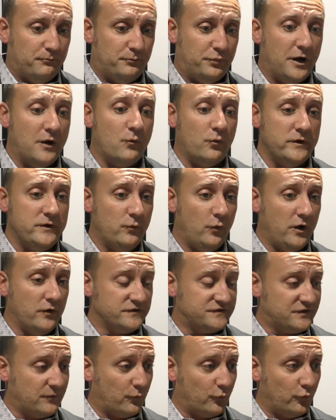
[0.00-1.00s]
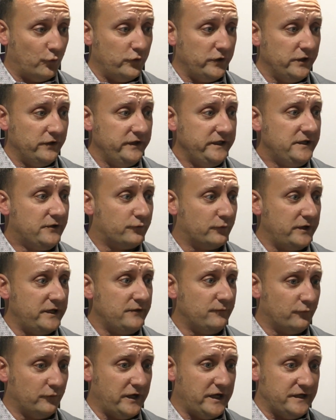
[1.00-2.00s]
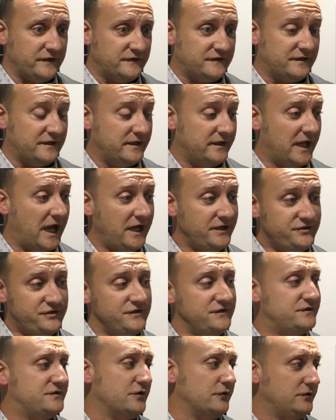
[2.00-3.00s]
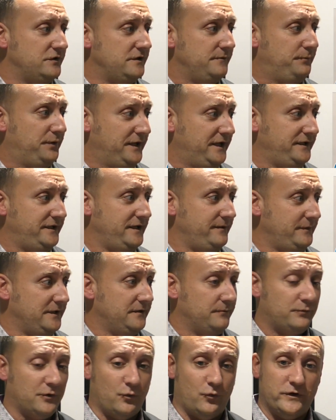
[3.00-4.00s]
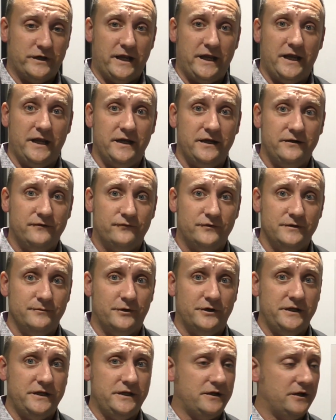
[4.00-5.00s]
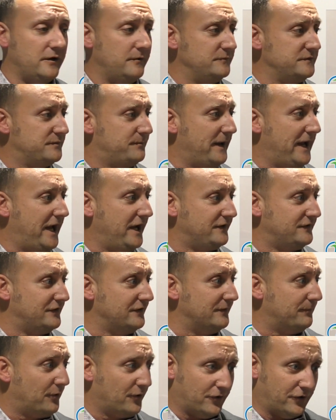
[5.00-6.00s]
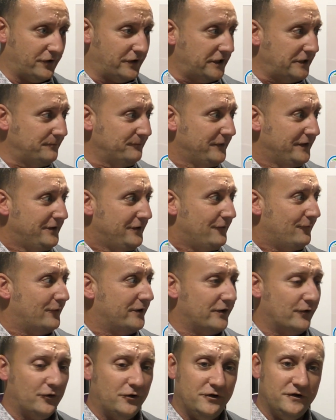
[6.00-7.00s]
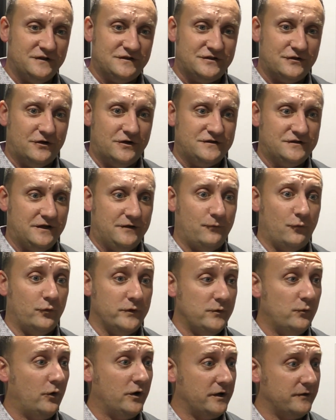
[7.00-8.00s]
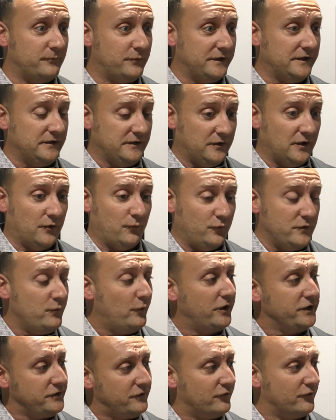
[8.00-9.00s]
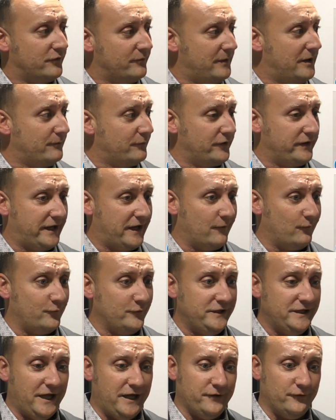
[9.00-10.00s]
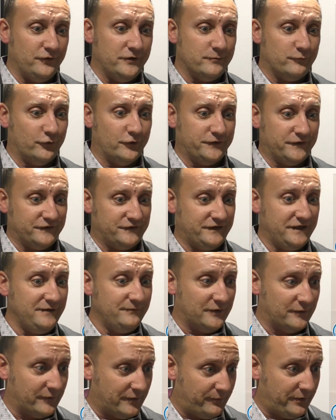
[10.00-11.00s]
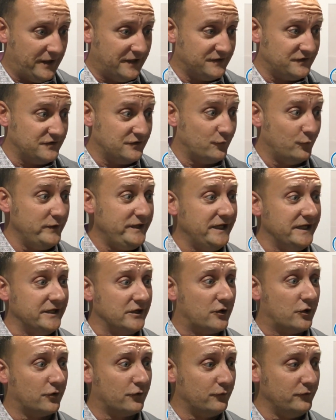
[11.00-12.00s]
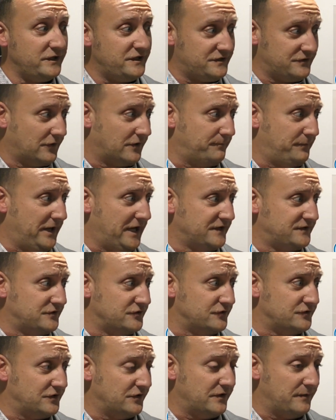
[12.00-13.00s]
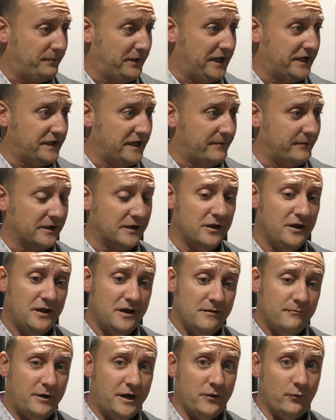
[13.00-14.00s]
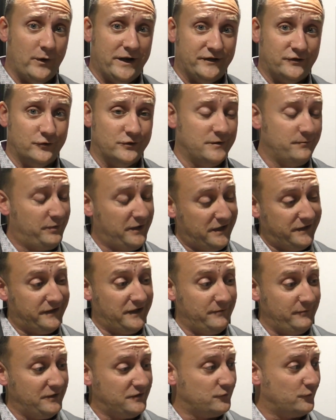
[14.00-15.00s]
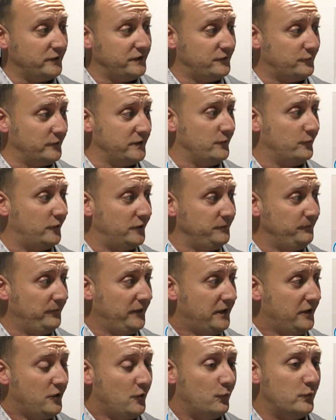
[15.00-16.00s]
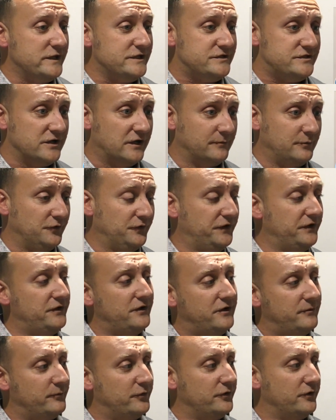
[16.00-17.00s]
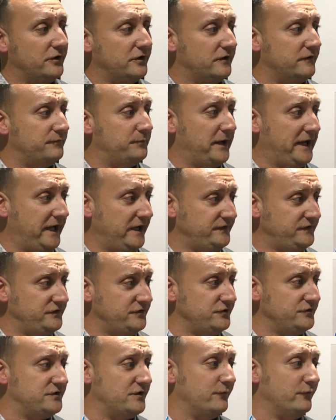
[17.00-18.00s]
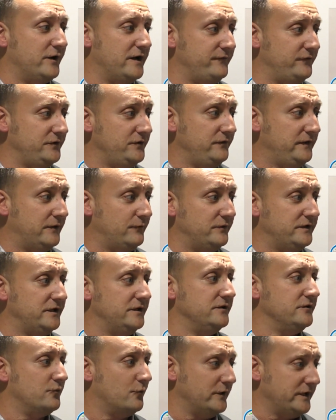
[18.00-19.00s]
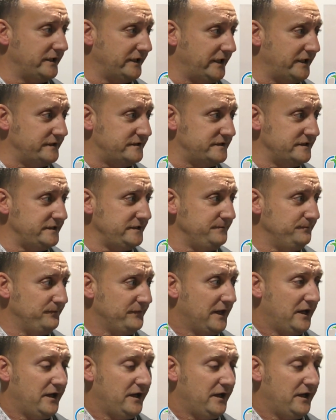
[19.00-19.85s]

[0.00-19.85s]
But we want some really great rates, not just during the pandemic, but when everybody comes back to the party. When all it starts up, we want to be, you know, we want you to remember that we not only brought the same number of passengers, we increased our passengers in the pandemic. By the way, during the pandemic, 2021, we doubled the number of passengers and revenue that we did in 2019.